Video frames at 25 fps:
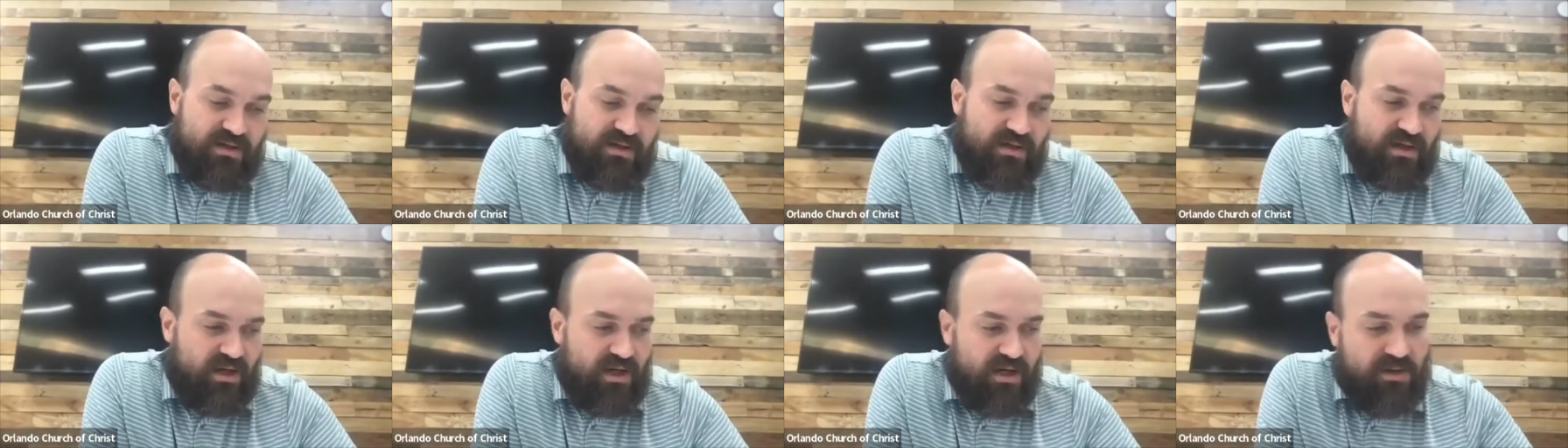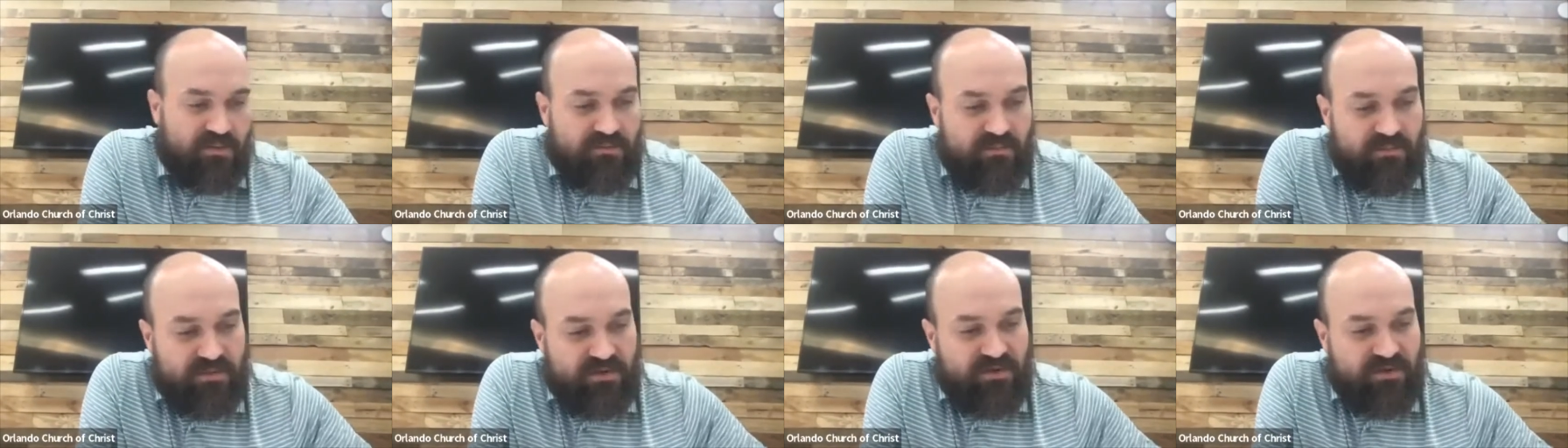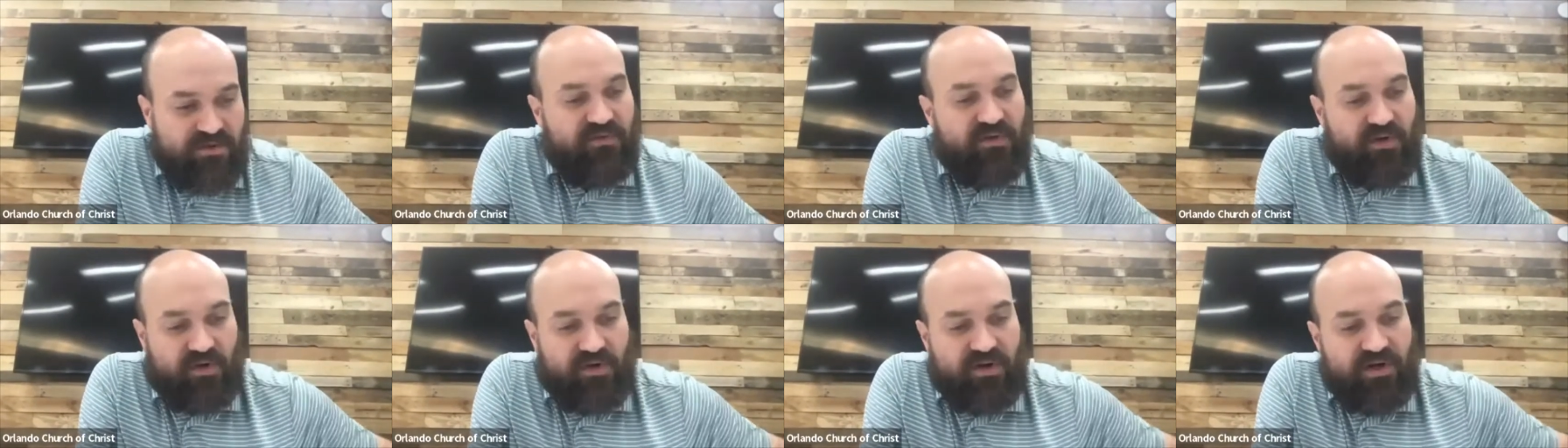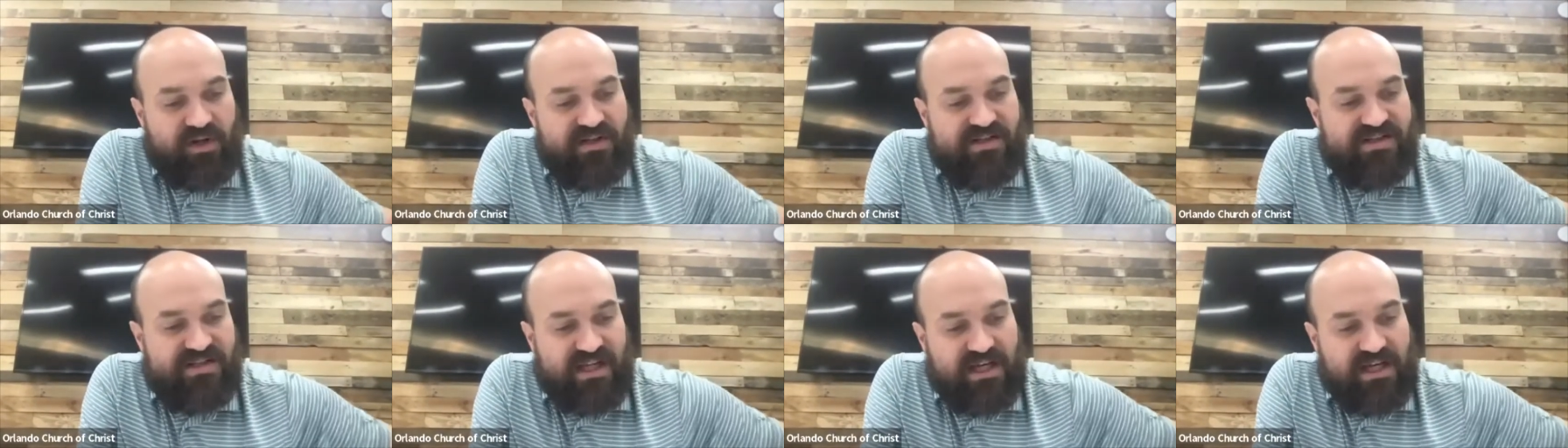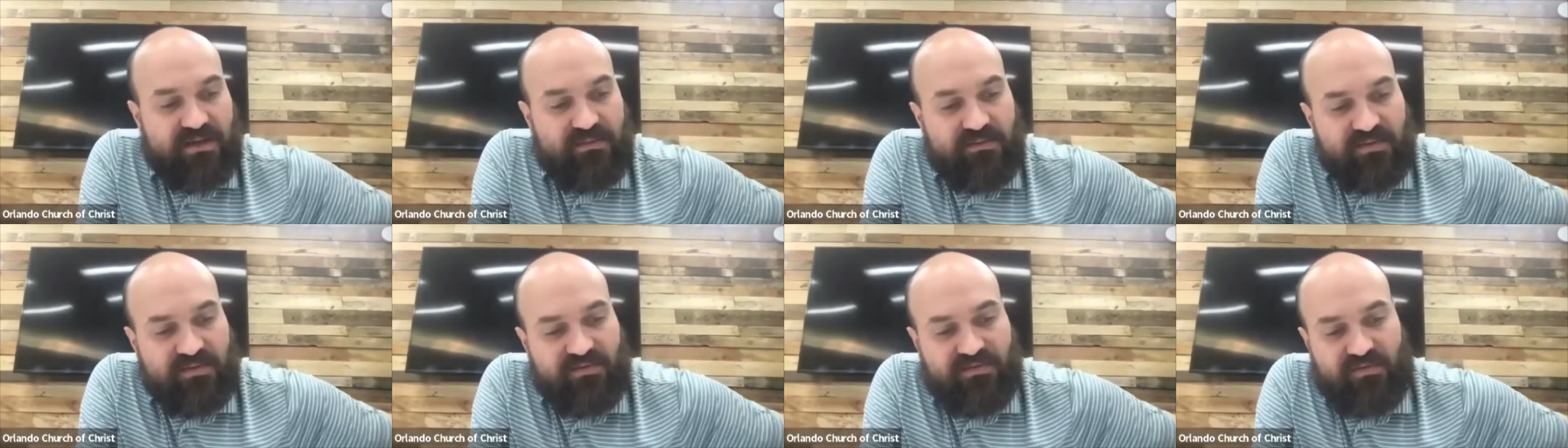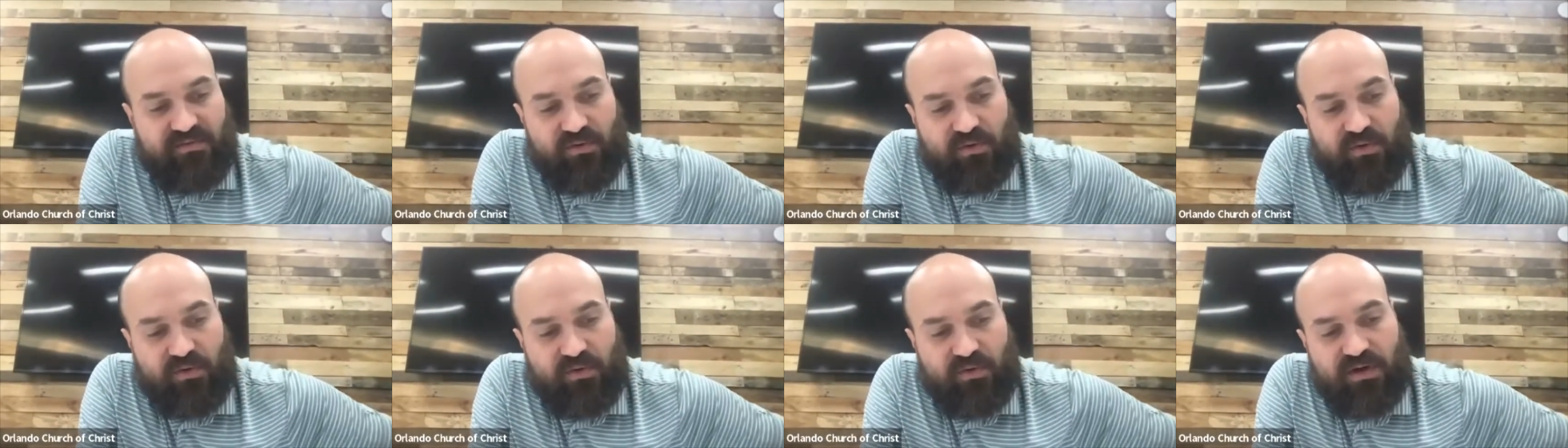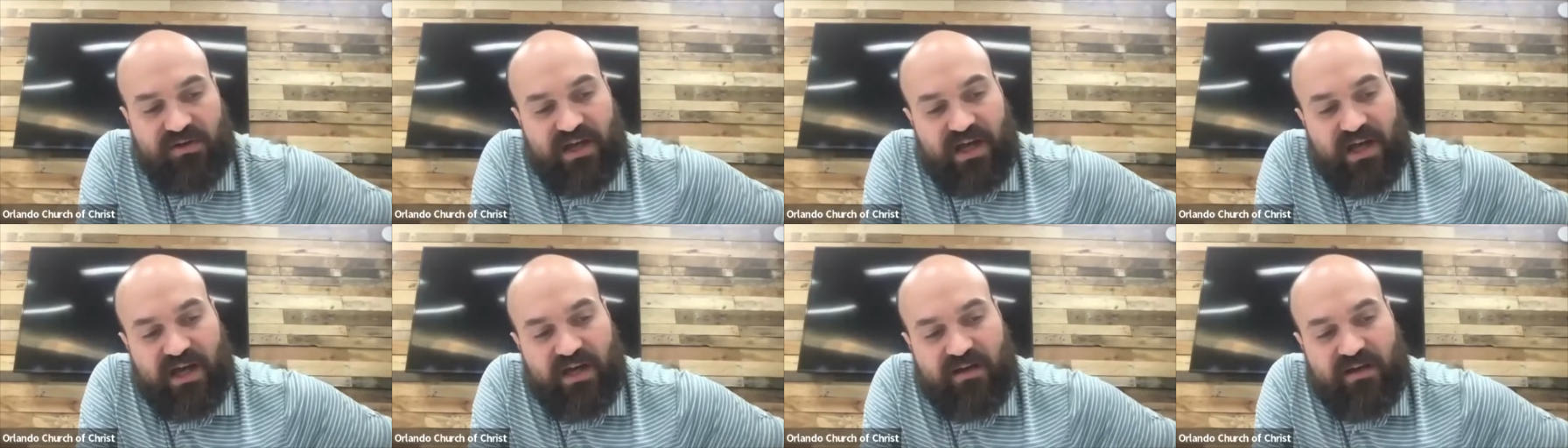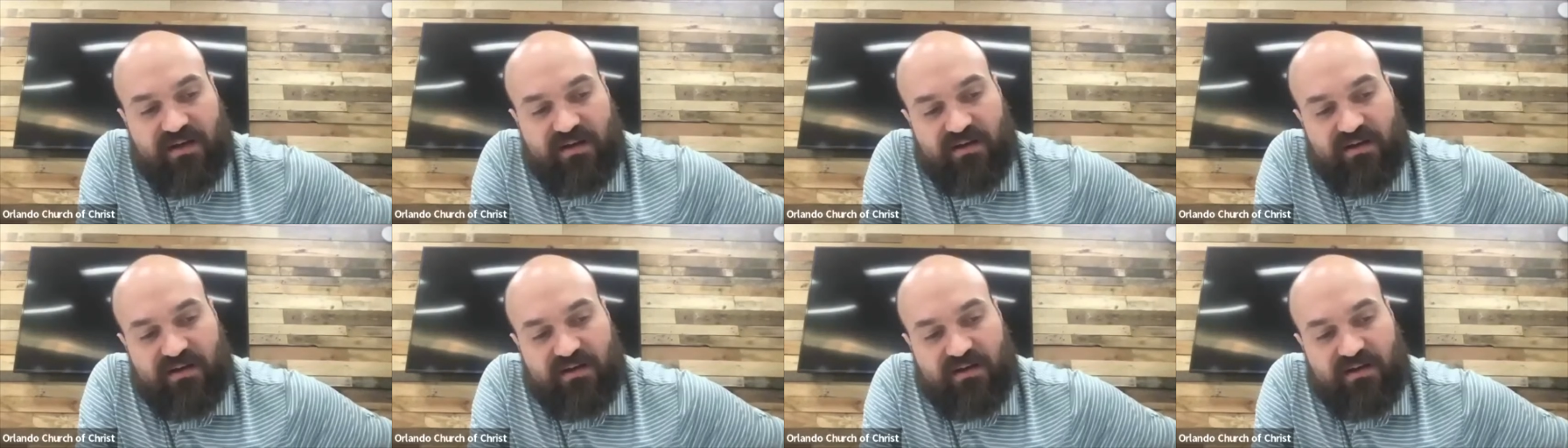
Um, you've heard it said before that